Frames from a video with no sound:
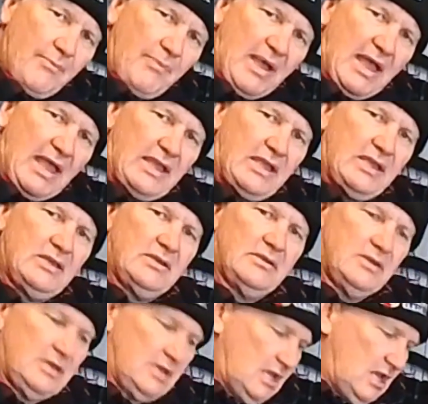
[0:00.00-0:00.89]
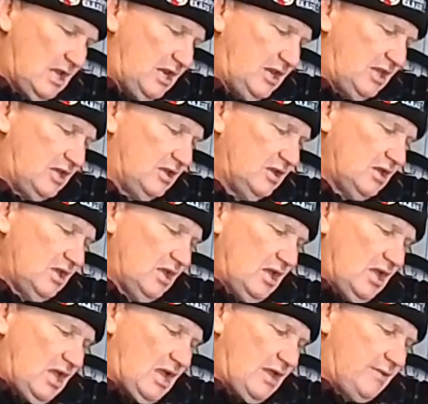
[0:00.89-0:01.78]
bang, hitting it.
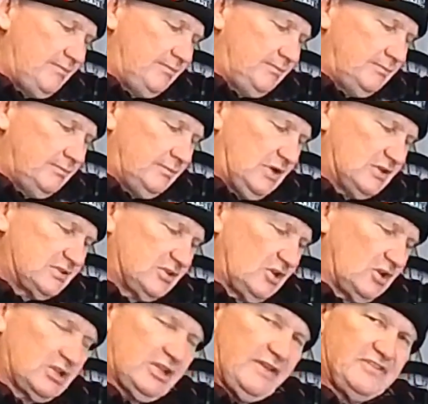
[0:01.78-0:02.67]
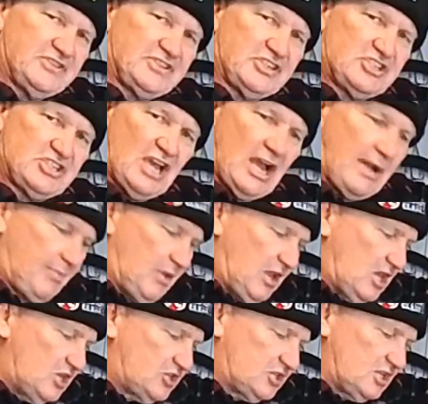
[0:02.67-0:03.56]
And most likely, if it's a sharp
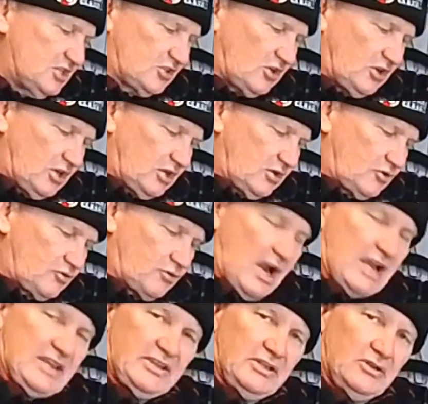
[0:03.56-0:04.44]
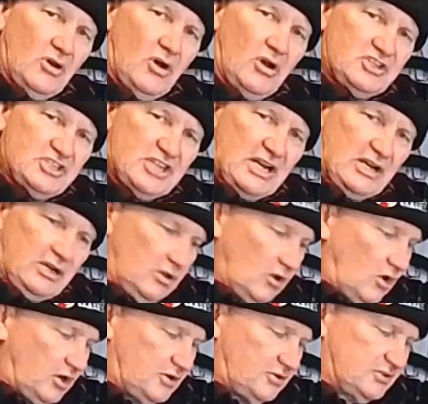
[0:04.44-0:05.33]
edge, it's going to crack the light, shatter the
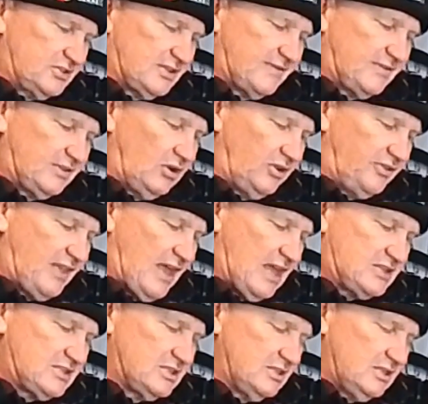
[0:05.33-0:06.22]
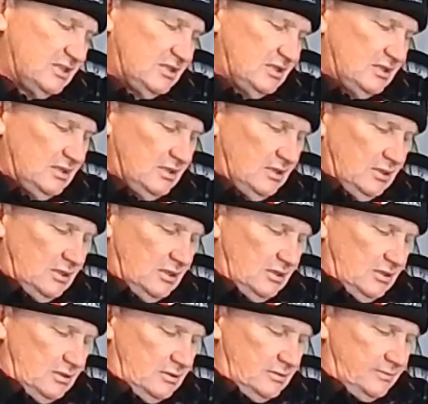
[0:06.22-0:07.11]
light, or something like that.
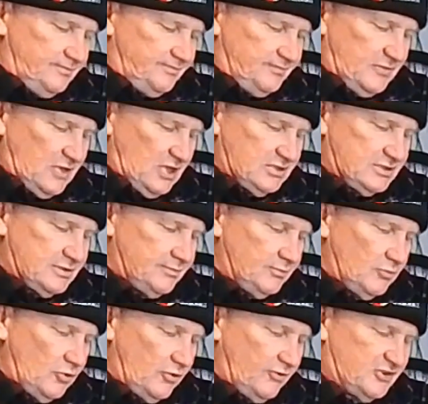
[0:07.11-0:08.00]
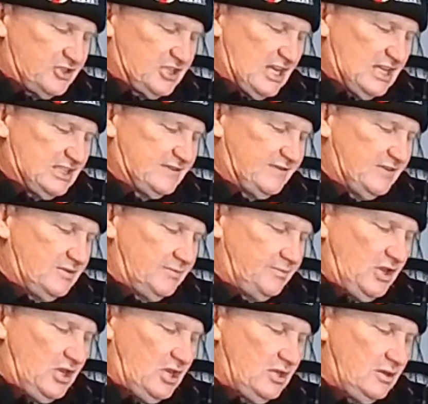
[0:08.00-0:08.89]
There's more of a chance of
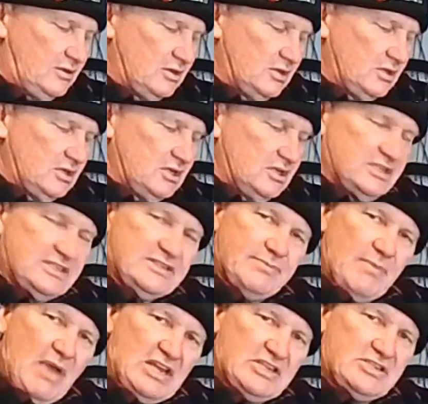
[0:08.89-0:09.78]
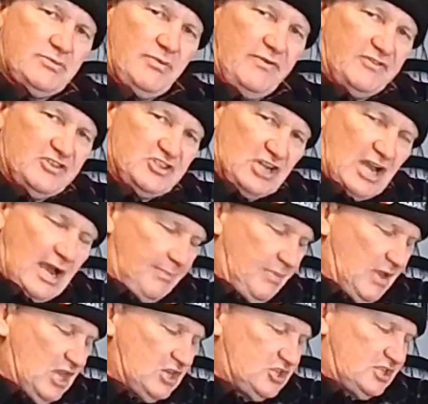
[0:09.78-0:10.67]
it being smashed with a sharp
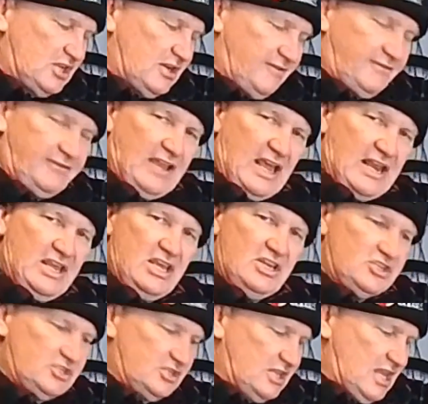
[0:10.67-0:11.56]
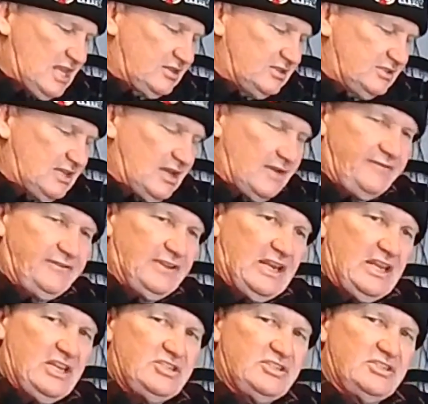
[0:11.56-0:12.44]
edge than a flat edge, because
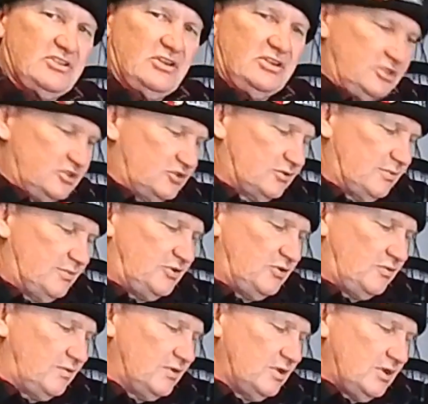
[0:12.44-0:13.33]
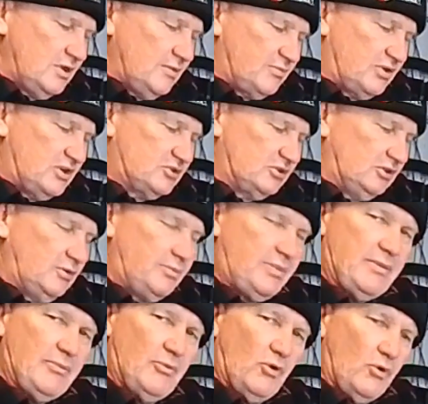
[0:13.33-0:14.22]
flat edge is going to distribute the pressure a little
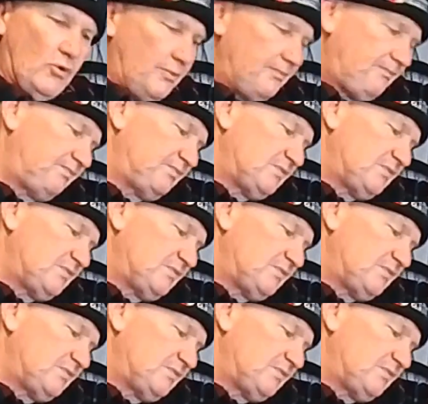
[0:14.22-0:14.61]
bit more,